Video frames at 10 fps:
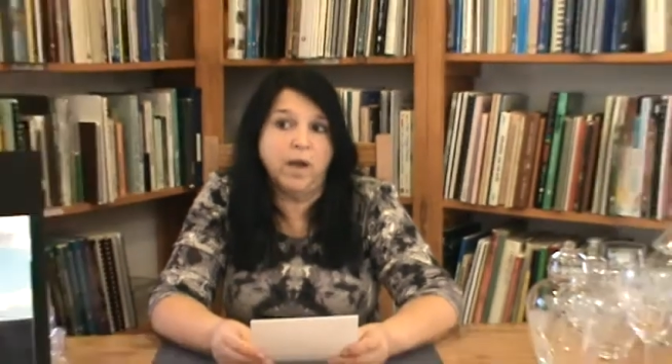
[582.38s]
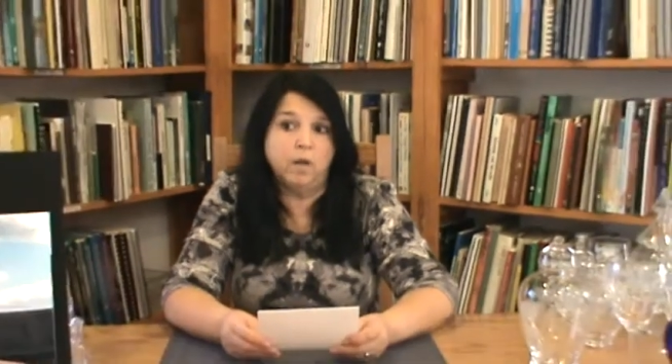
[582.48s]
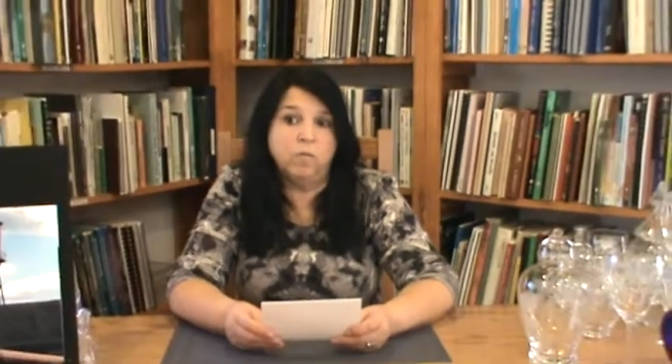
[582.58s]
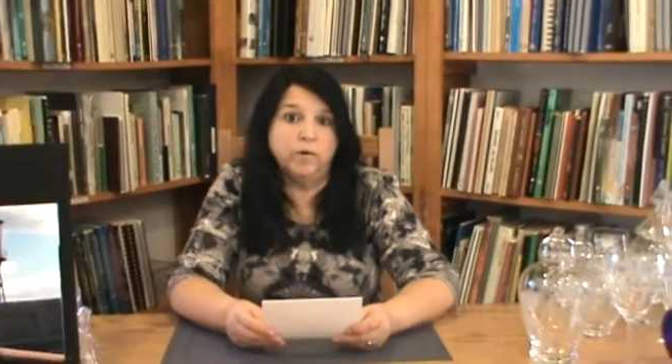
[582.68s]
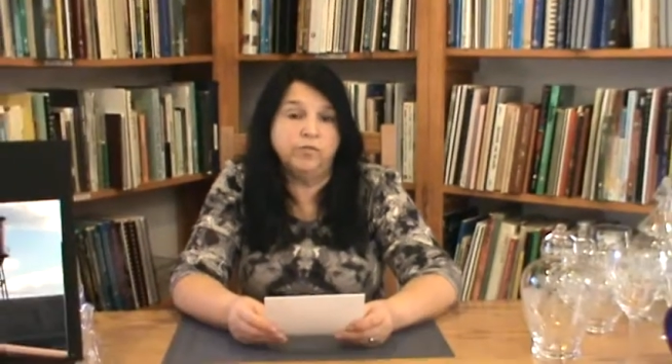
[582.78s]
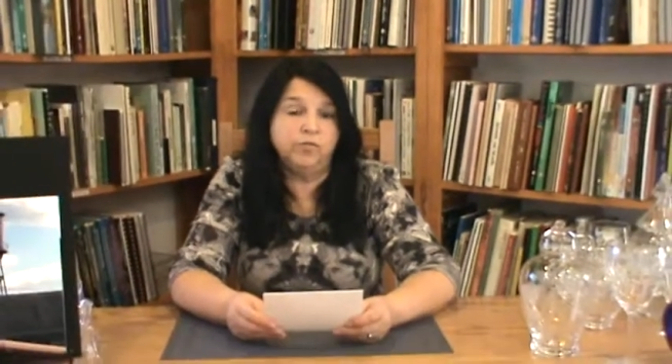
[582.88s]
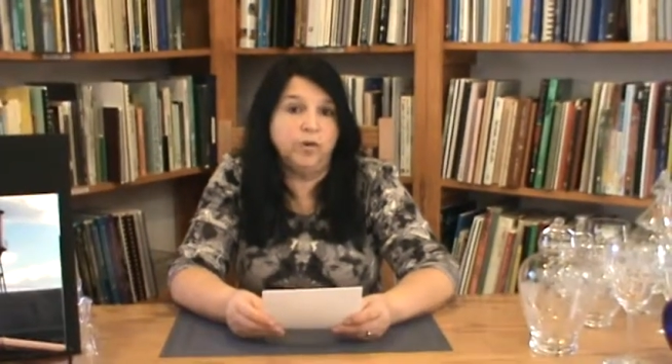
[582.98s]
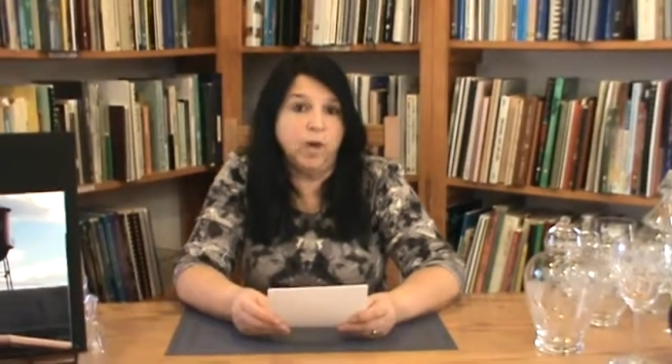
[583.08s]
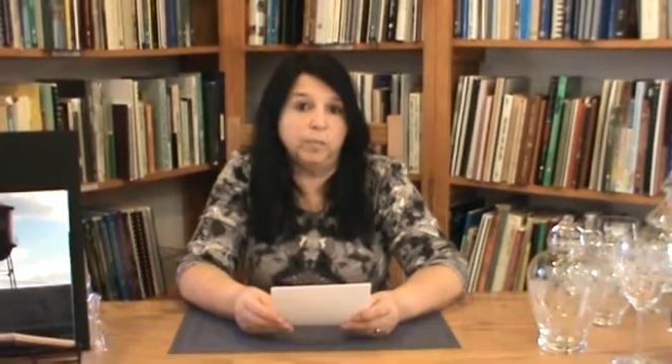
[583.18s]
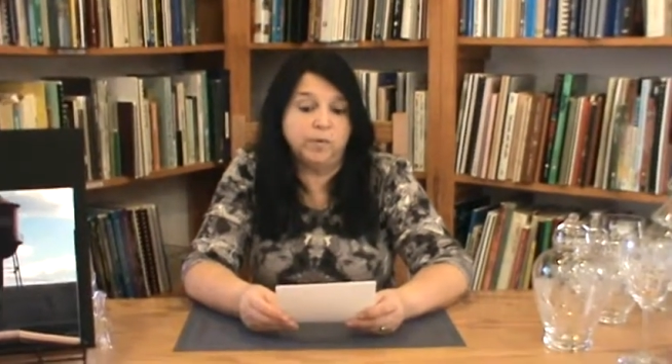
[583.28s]
that was
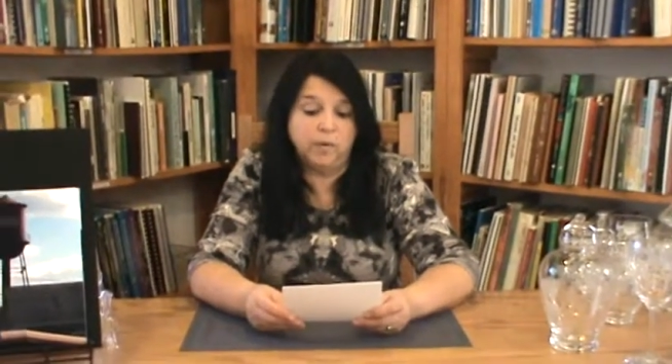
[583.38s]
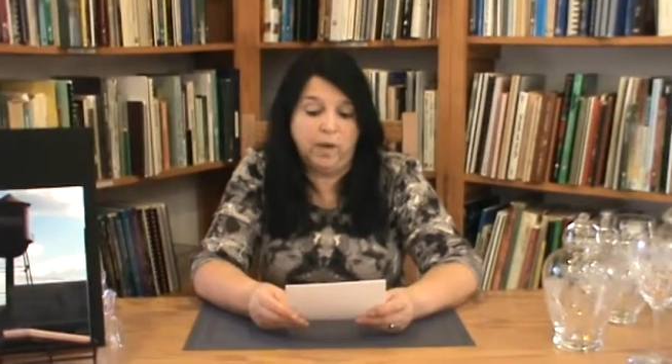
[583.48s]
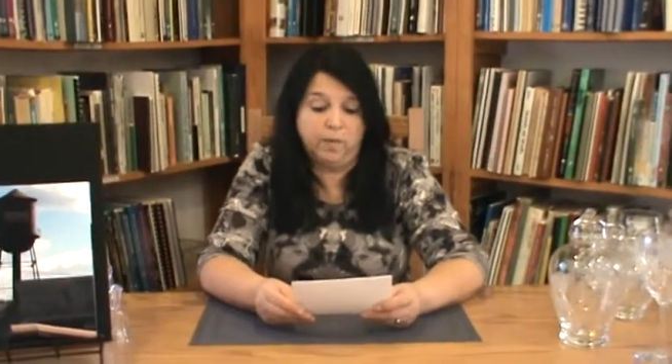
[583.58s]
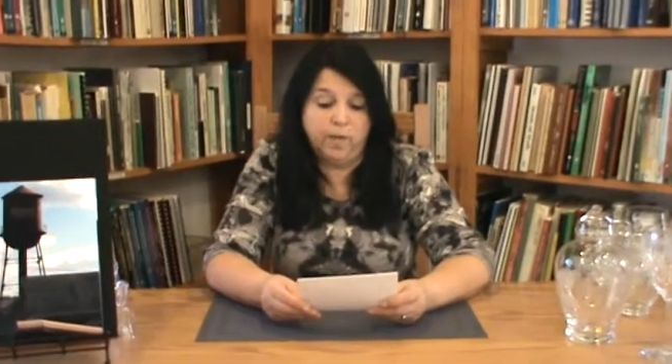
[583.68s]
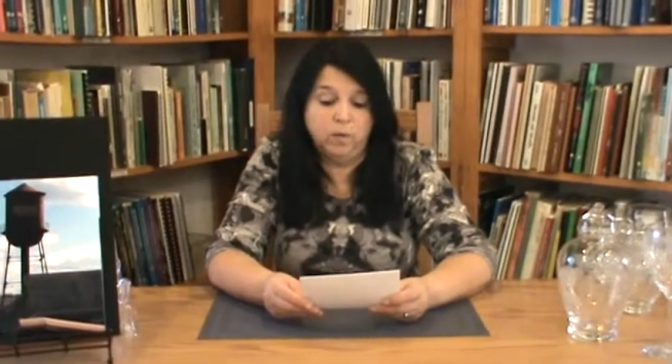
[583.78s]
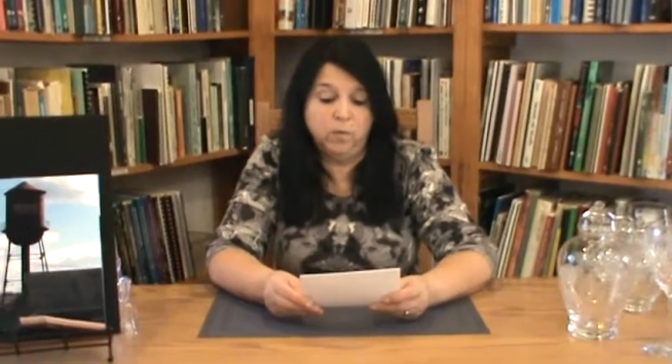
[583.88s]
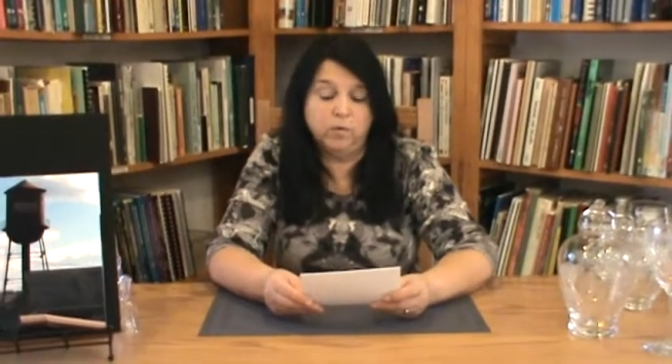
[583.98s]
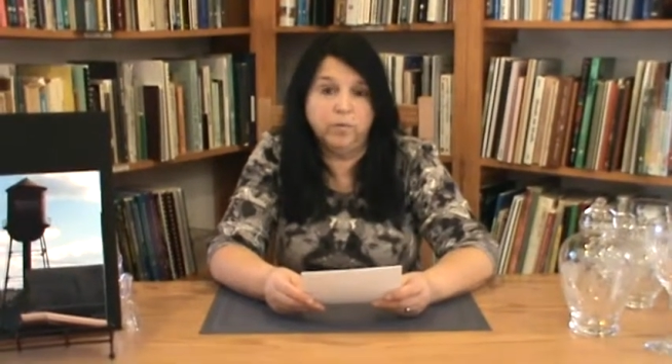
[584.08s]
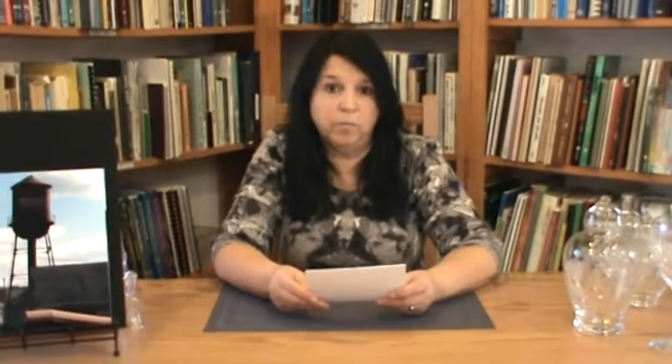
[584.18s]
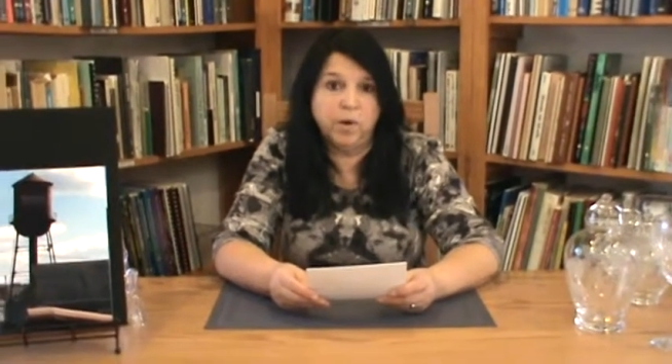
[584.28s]
chipped, and they
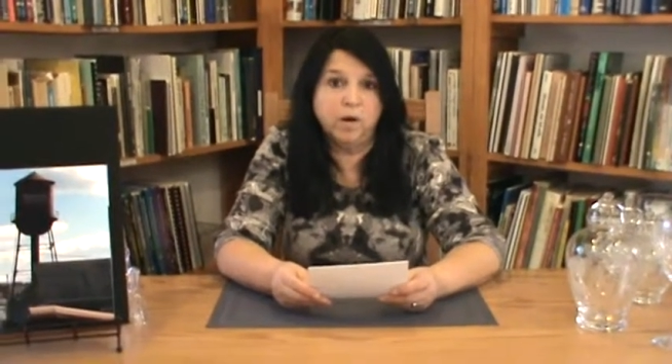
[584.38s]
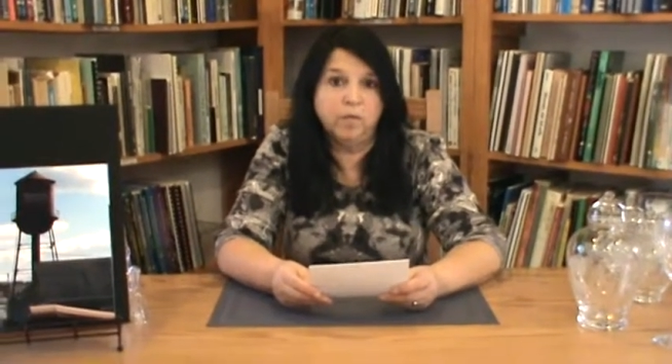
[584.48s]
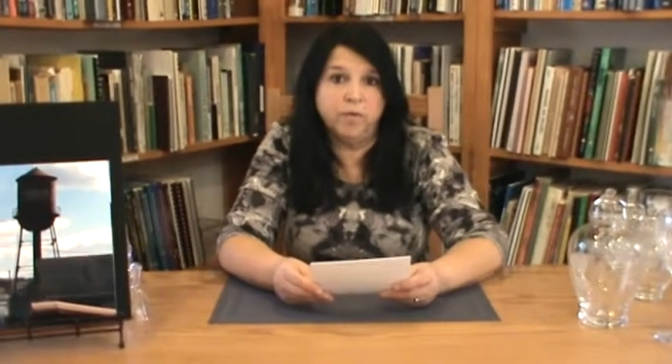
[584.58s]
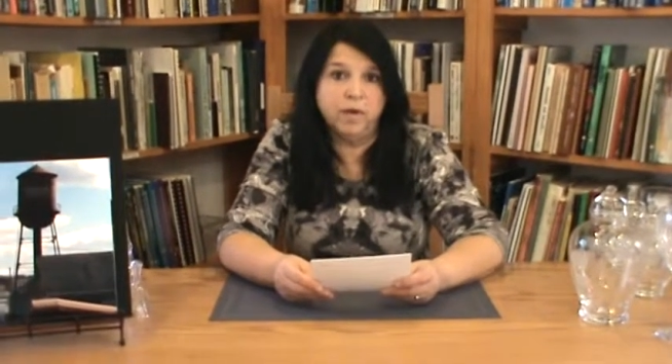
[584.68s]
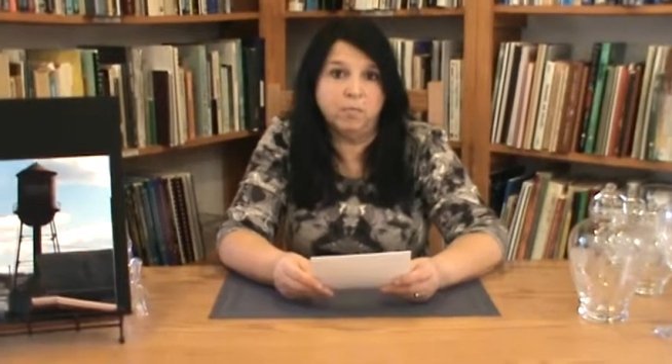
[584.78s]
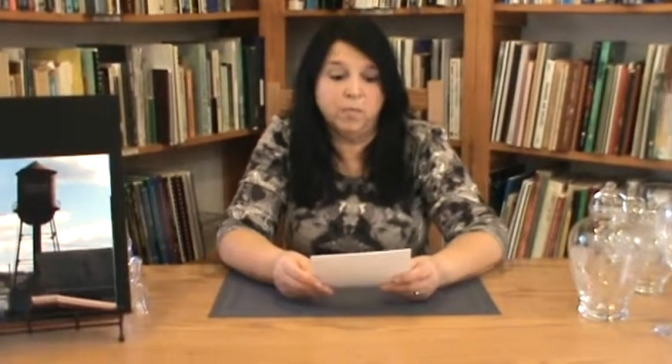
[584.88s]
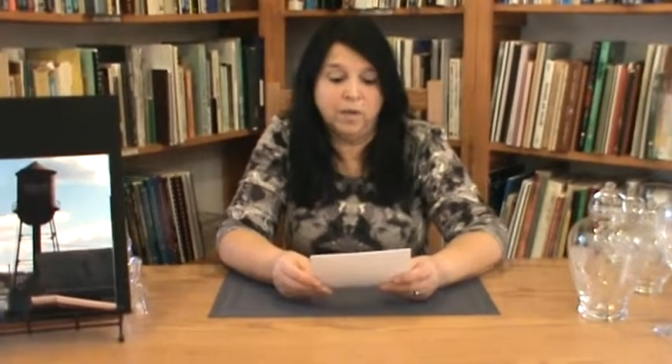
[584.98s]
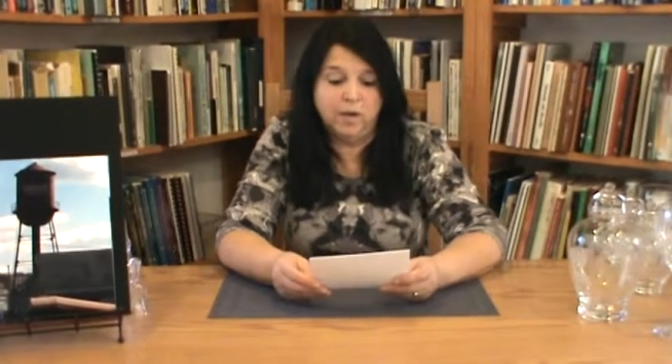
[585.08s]
would repair them.